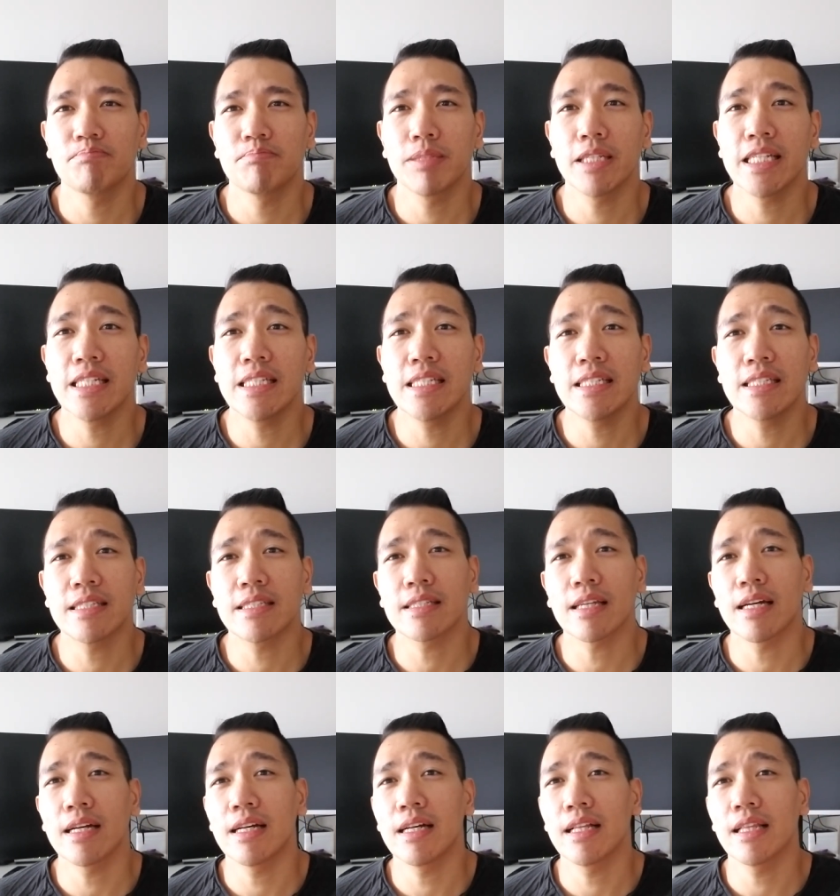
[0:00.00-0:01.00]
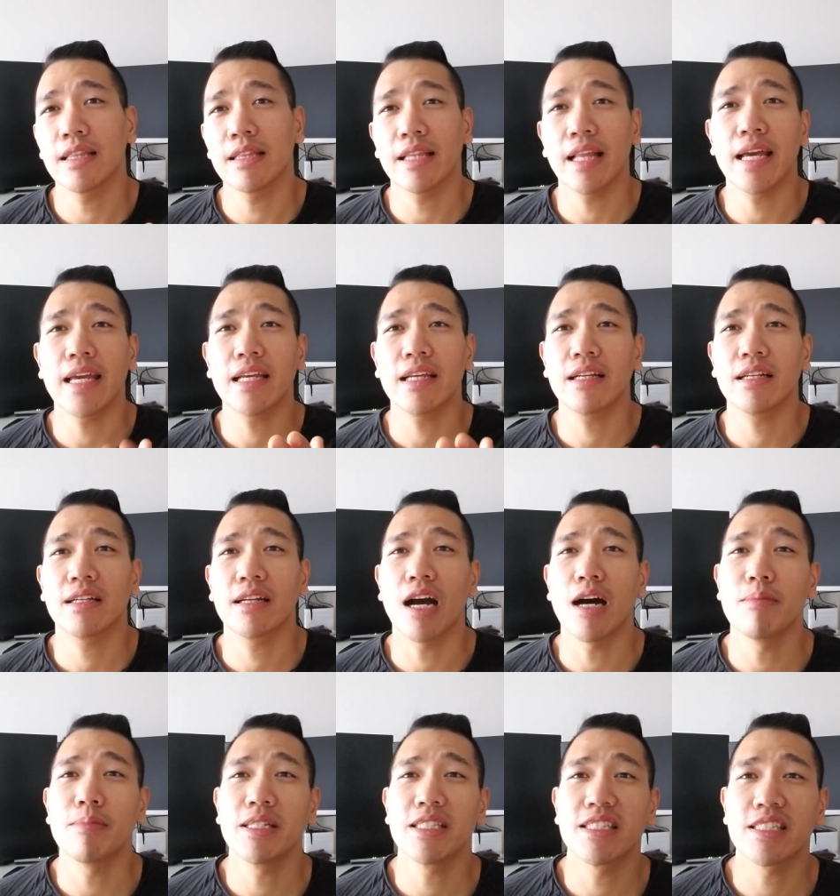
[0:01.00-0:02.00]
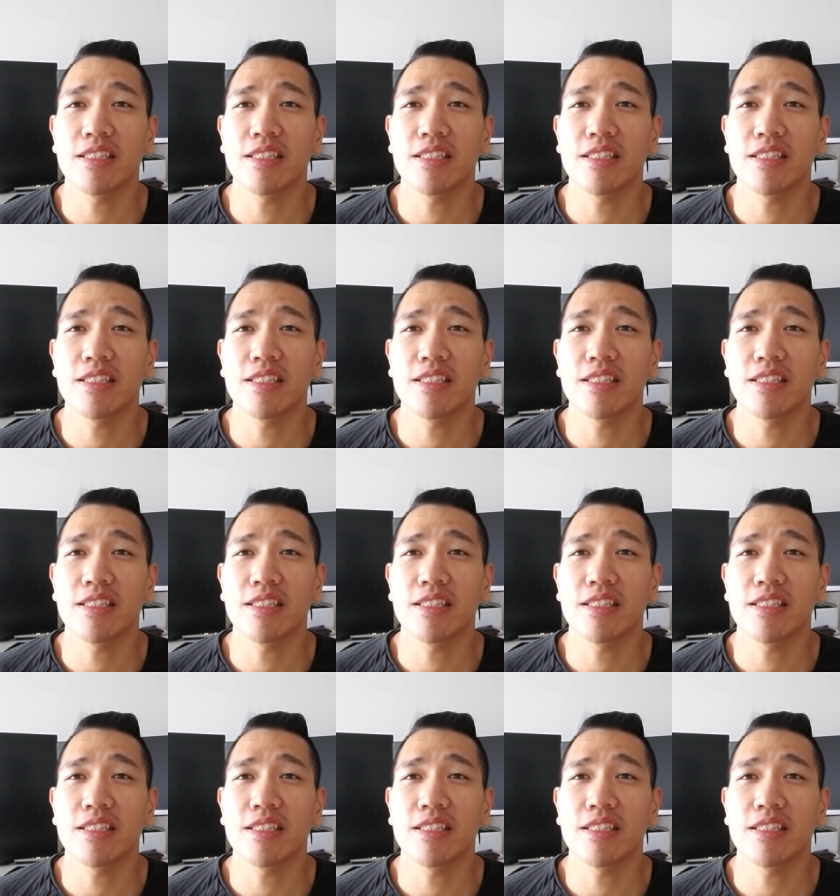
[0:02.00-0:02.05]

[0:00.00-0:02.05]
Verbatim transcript: please uh, like, comment,